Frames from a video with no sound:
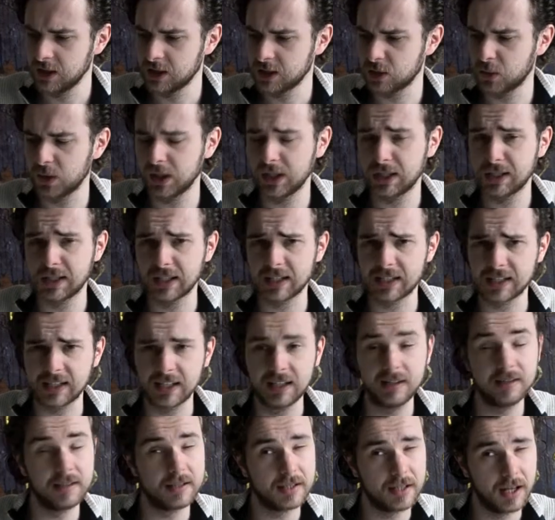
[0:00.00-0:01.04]

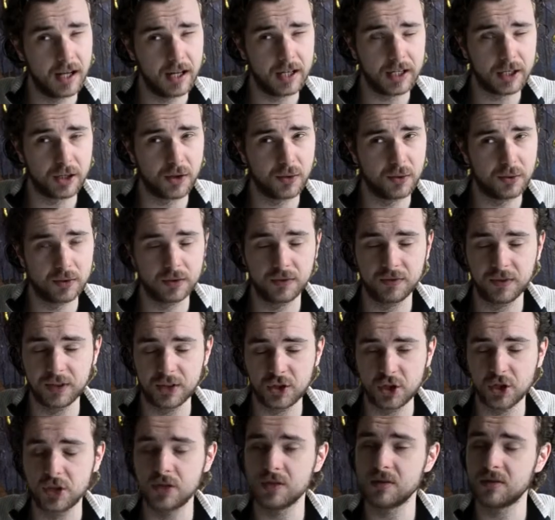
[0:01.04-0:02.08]
2016, slightly cooler
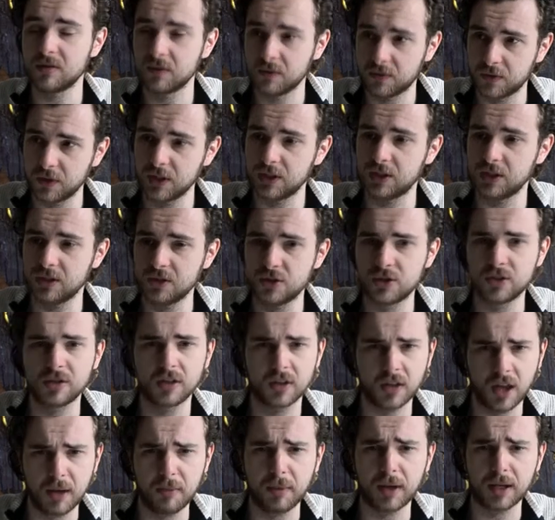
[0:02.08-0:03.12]
vintage,
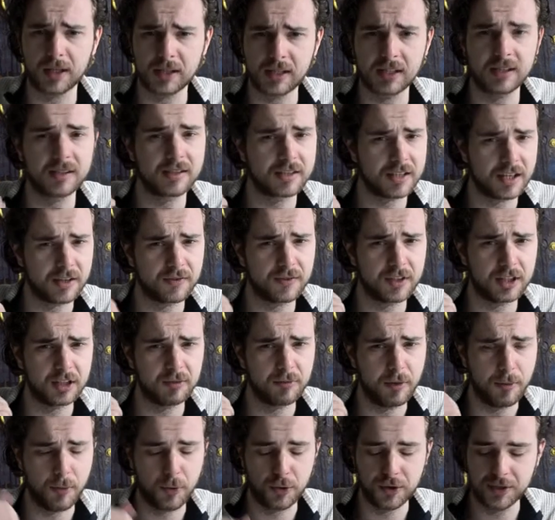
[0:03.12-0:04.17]
so that makes sense to have a little
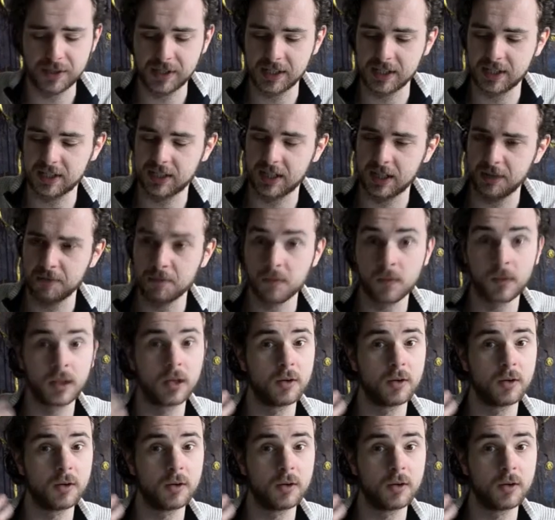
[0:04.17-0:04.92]
bit more acidity,